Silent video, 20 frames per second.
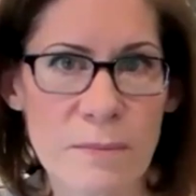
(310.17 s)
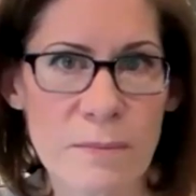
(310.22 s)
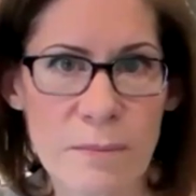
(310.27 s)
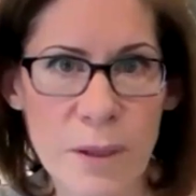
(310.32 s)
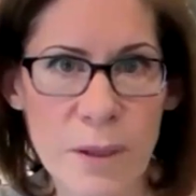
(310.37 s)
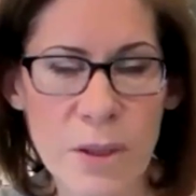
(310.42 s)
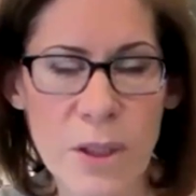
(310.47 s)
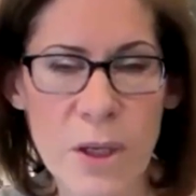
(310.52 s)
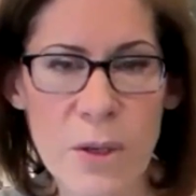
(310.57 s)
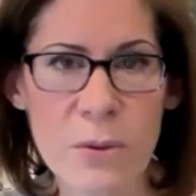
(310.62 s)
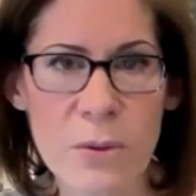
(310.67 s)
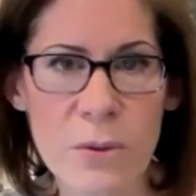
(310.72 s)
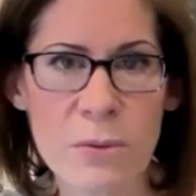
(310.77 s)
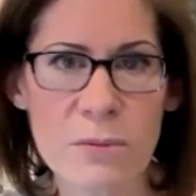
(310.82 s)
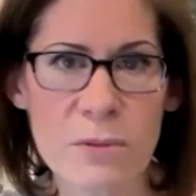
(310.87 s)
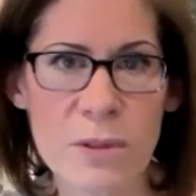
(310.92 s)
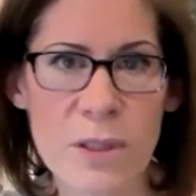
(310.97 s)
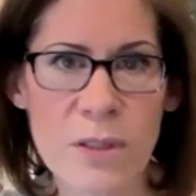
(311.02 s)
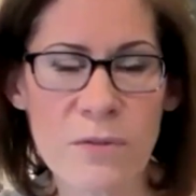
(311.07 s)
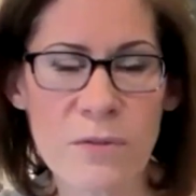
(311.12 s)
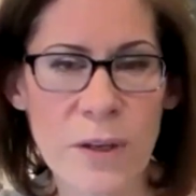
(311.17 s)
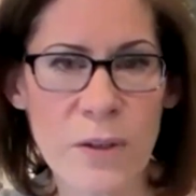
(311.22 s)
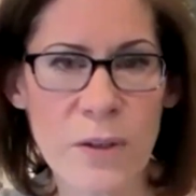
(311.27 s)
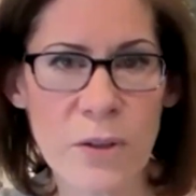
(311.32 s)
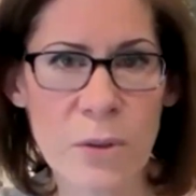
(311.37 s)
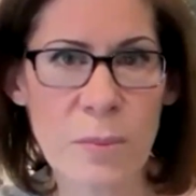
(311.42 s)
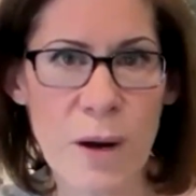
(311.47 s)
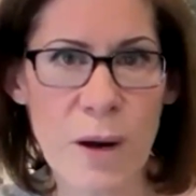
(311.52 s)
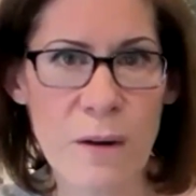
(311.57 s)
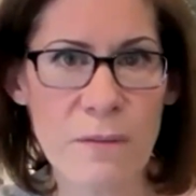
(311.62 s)
below the
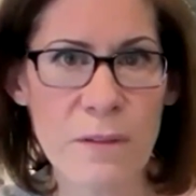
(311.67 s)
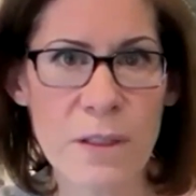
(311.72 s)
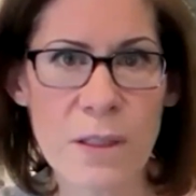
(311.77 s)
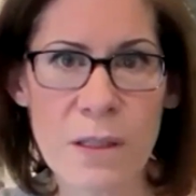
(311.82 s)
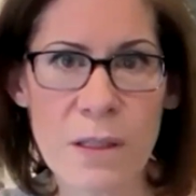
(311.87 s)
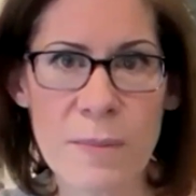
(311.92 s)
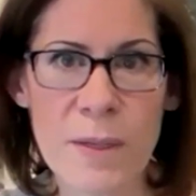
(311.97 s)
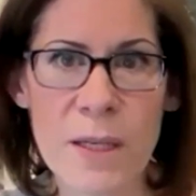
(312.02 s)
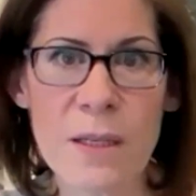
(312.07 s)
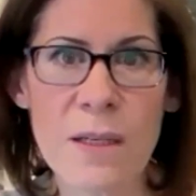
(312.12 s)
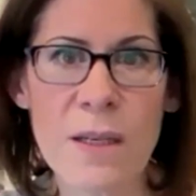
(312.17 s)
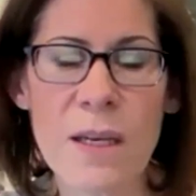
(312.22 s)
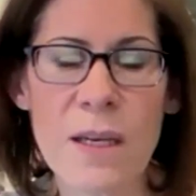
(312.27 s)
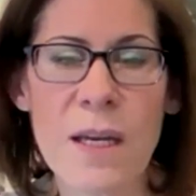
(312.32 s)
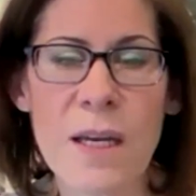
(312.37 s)
federal poverty limit,